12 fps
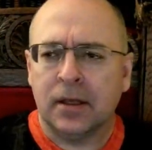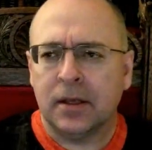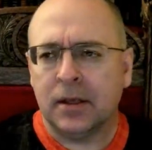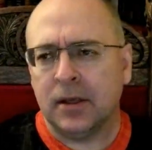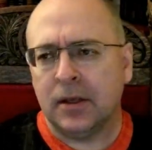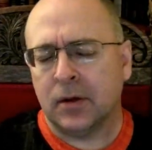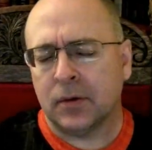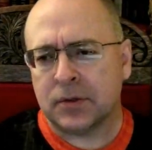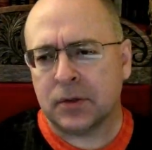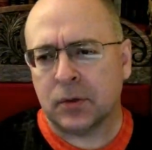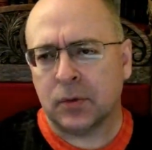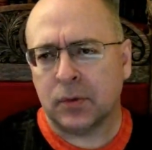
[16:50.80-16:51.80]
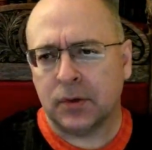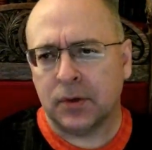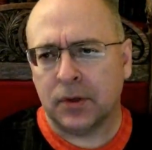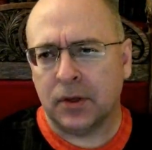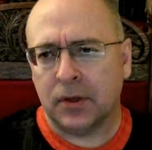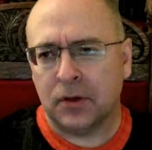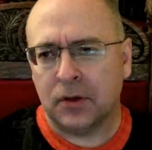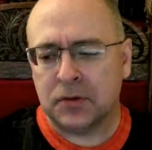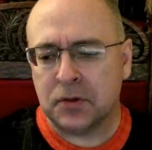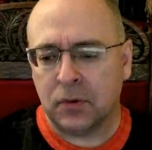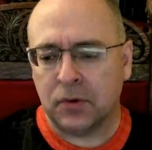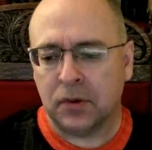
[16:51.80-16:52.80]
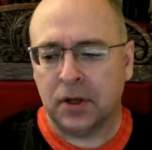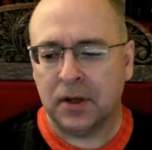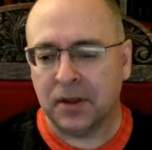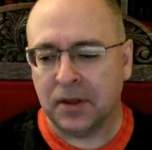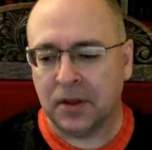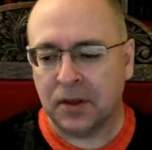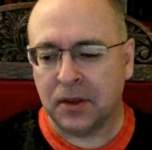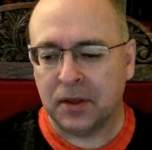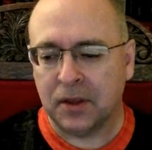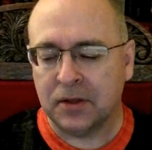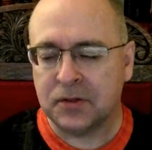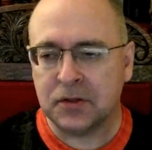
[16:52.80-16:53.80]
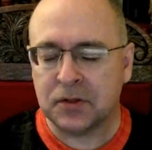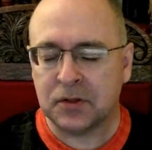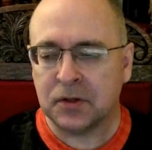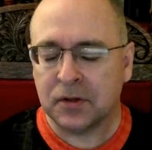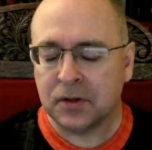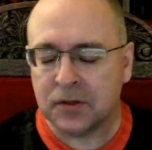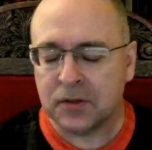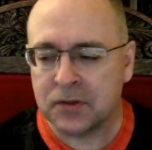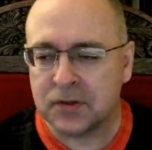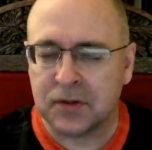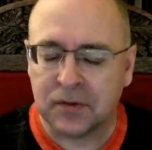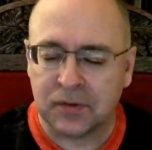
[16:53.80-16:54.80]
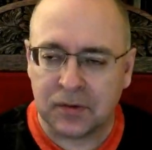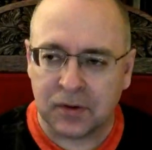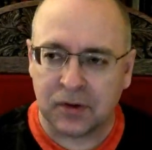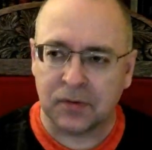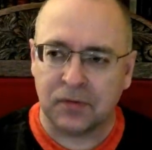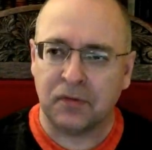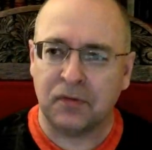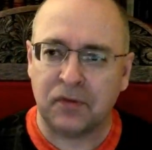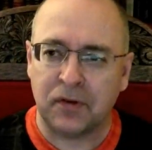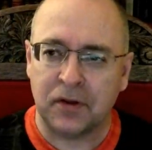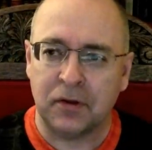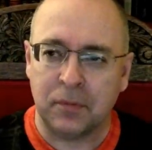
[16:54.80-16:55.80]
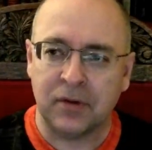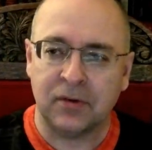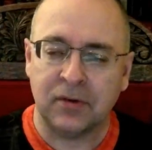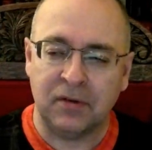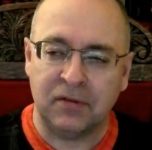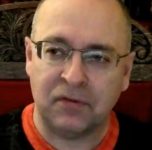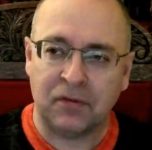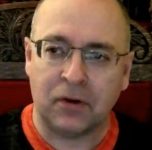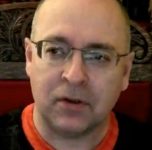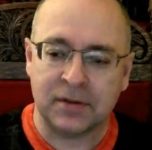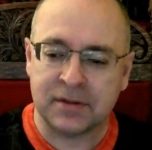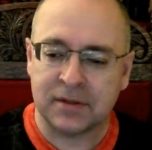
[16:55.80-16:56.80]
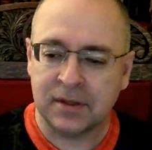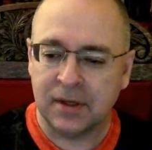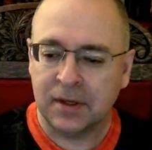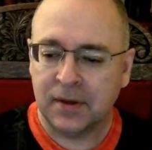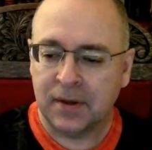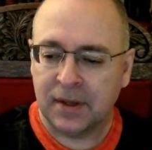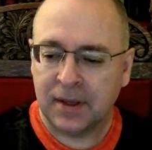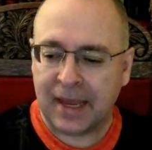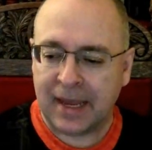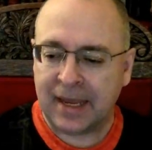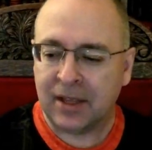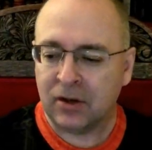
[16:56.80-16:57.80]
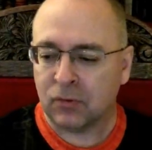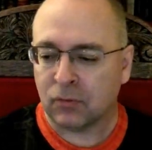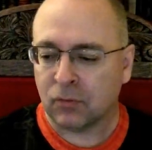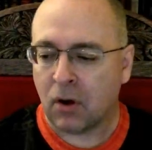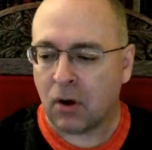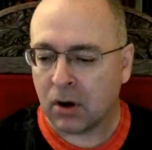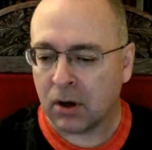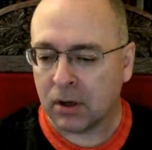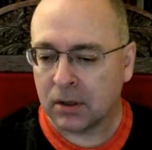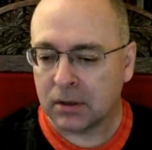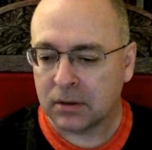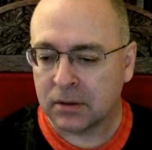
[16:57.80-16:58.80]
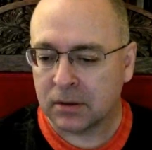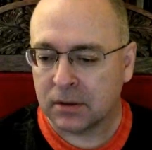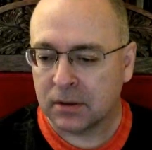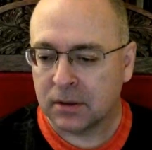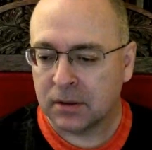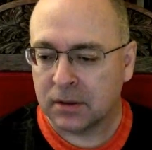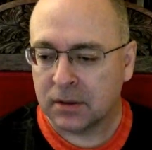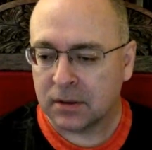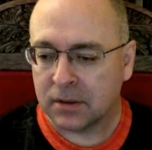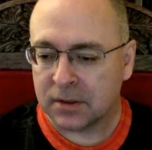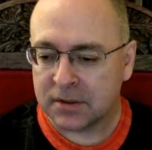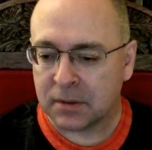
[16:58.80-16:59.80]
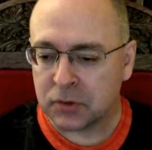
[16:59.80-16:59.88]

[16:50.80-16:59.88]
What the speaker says: so there's no. It's just a fundamentally false and wrong assumption.